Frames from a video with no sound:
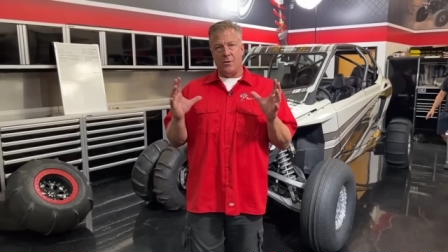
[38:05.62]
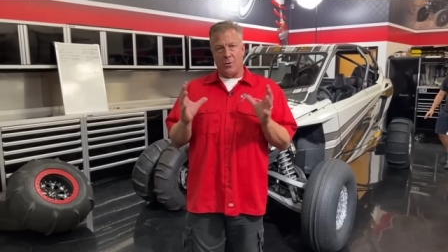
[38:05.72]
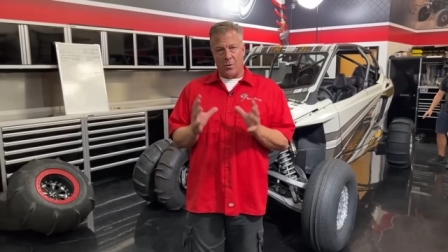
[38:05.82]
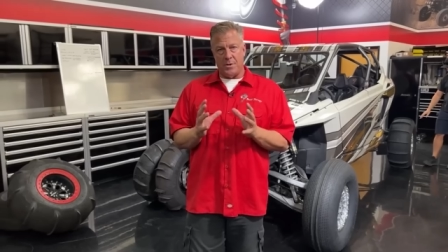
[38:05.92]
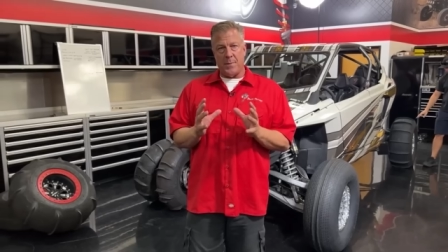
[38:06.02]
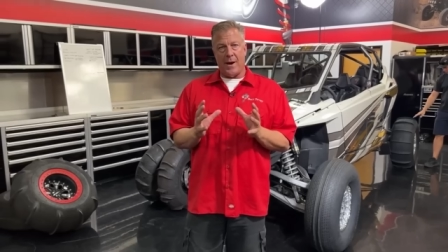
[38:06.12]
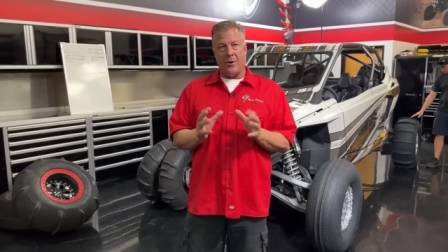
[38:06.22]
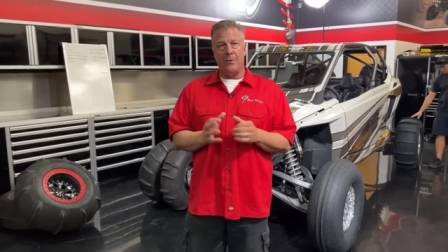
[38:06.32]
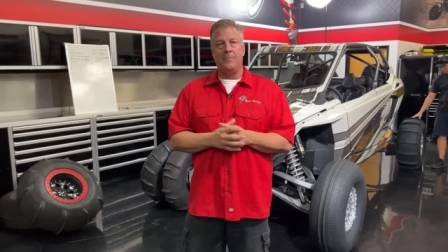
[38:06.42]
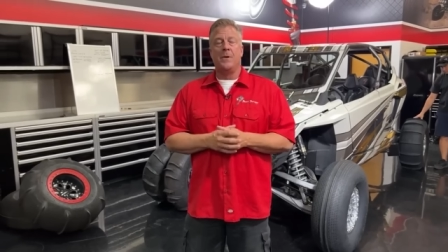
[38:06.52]
your
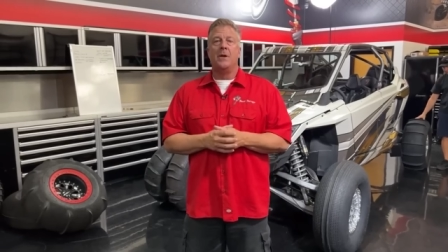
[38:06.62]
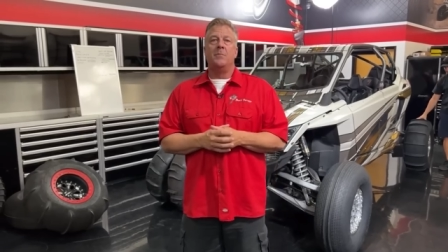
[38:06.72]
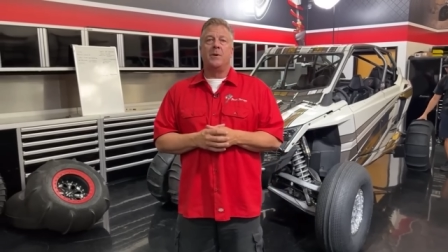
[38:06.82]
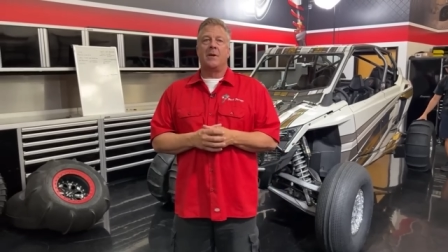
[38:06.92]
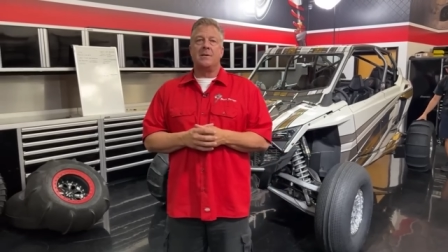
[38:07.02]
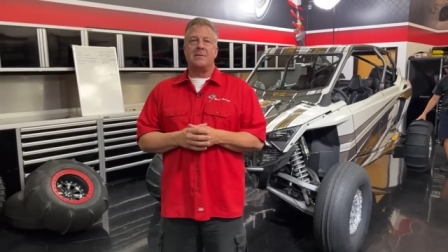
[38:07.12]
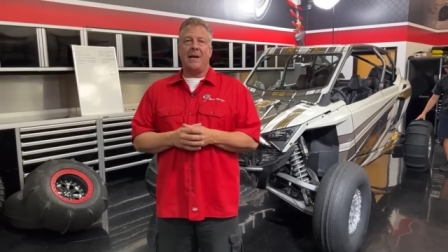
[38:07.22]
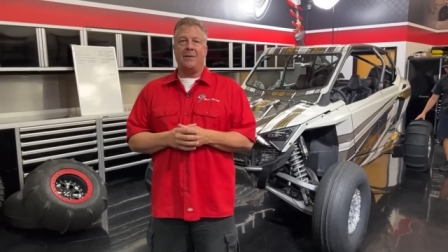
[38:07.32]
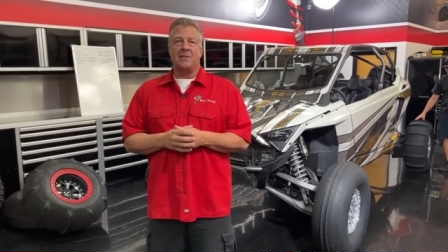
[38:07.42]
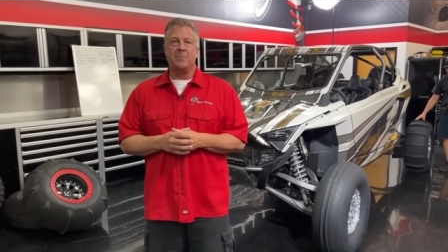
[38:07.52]
horsepower, because
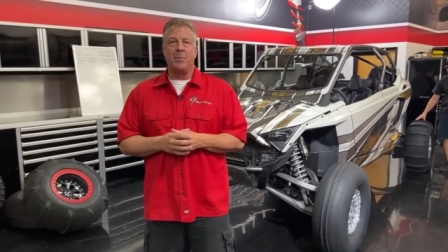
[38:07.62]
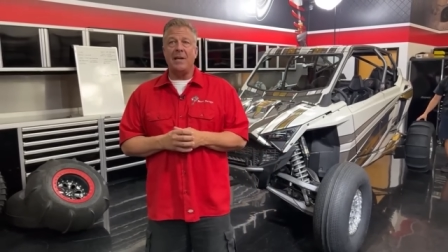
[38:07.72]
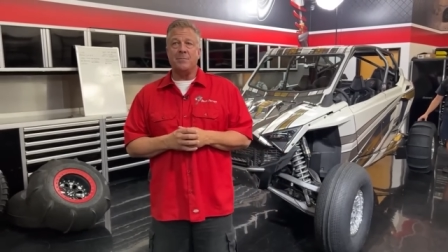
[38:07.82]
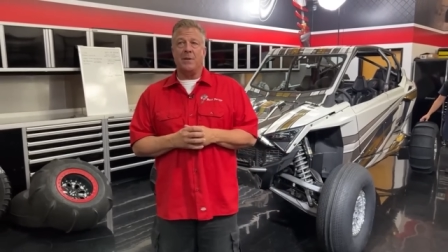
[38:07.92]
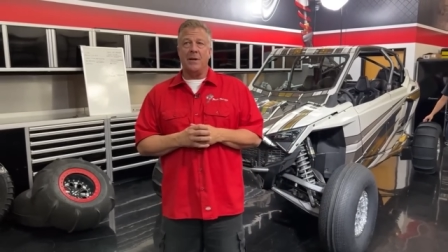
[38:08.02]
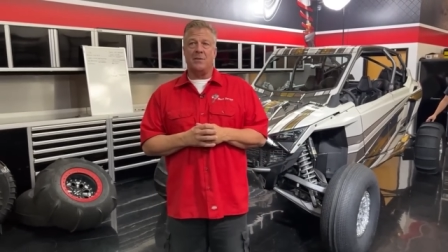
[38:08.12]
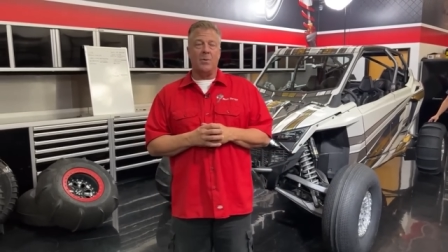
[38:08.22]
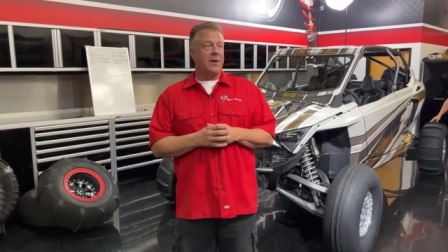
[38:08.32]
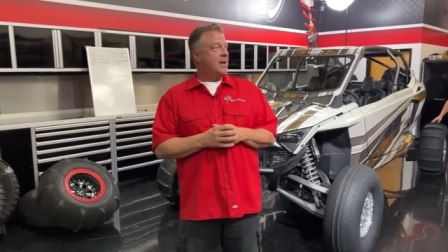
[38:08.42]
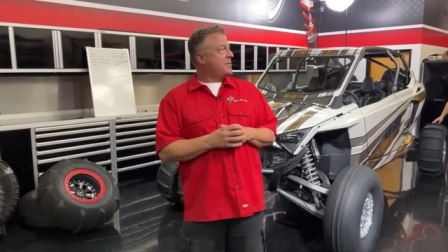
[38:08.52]
sand displacement is
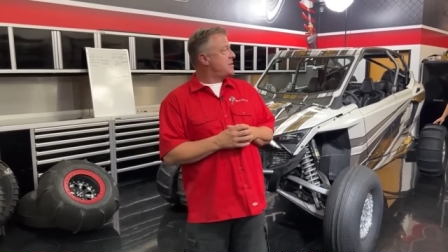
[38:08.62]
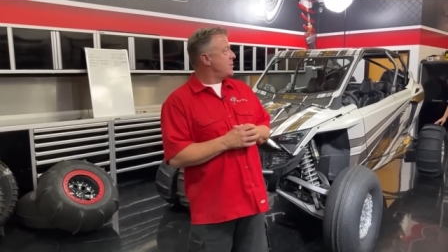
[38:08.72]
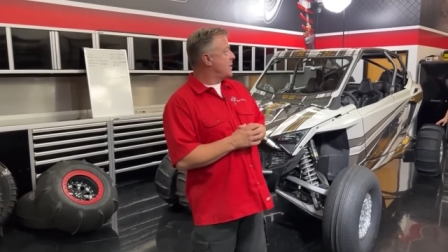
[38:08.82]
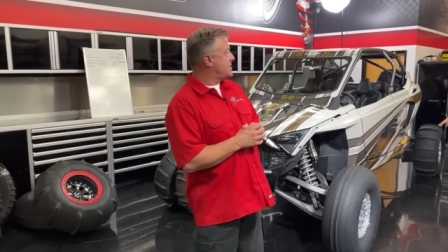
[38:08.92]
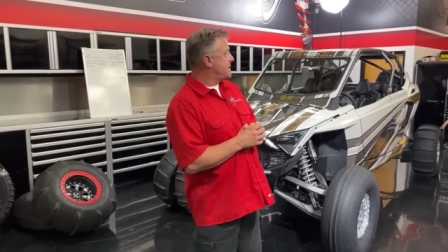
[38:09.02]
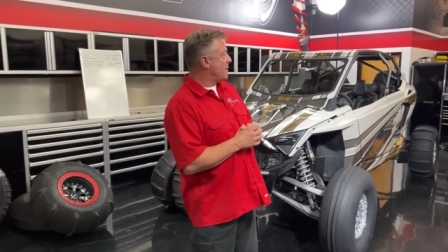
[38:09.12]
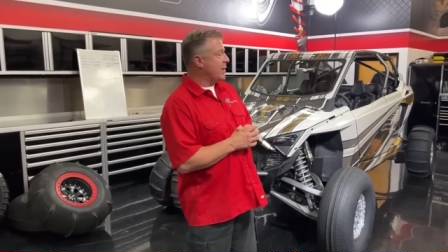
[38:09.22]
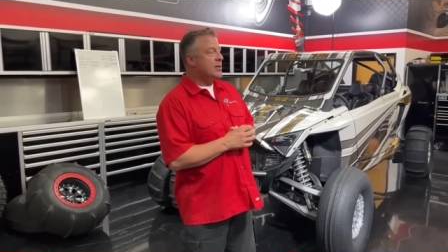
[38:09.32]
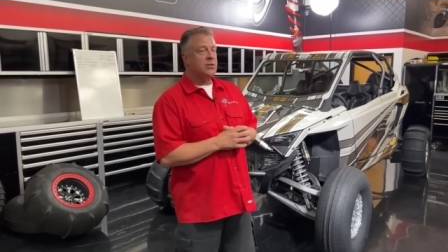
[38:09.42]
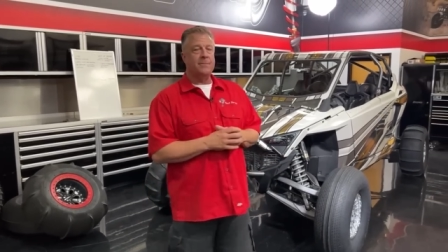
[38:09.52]
what gives you
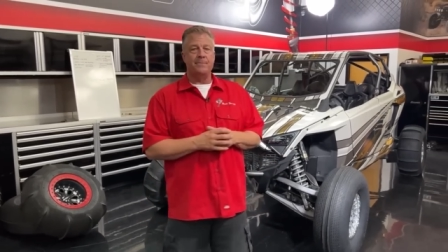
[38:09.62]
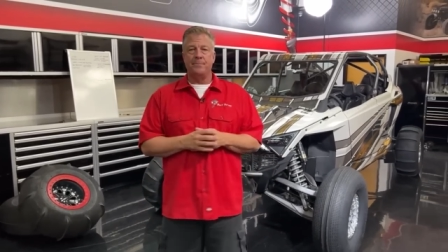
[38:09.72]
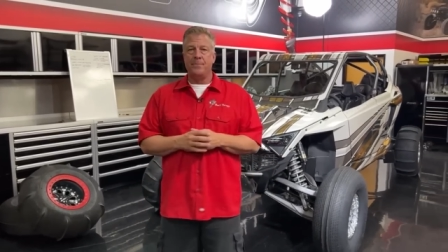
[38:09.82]
acceleration,